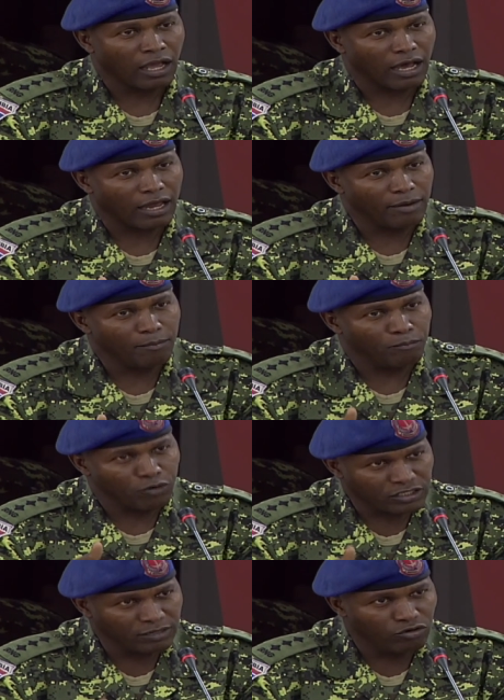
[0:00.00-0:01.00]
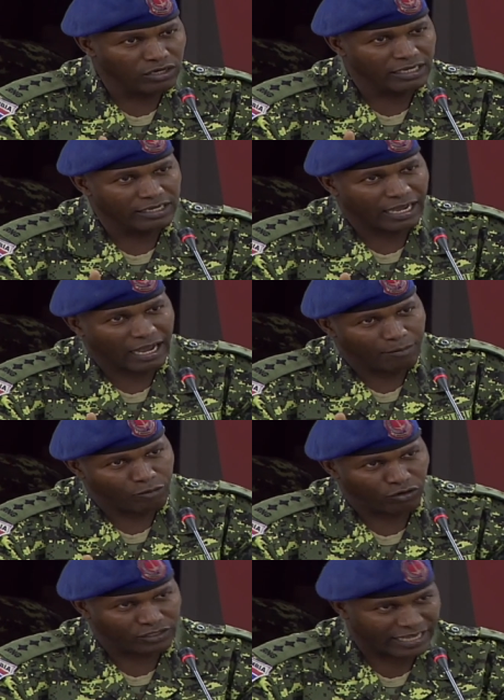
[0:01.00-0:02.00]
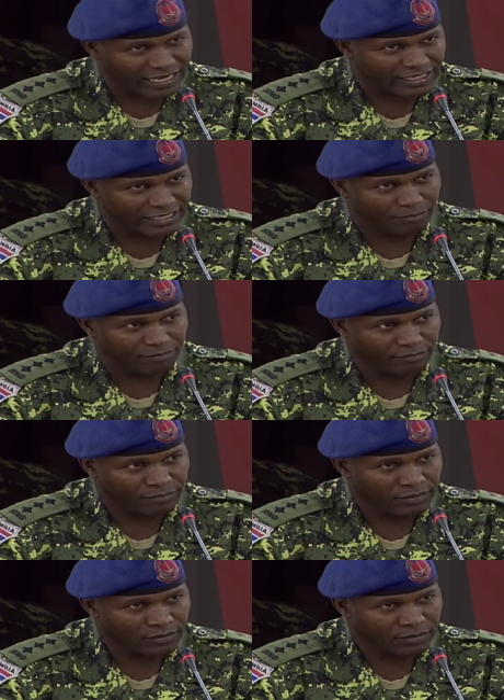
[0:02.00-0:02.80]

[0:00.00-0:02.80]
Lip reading: and possibly apologize him,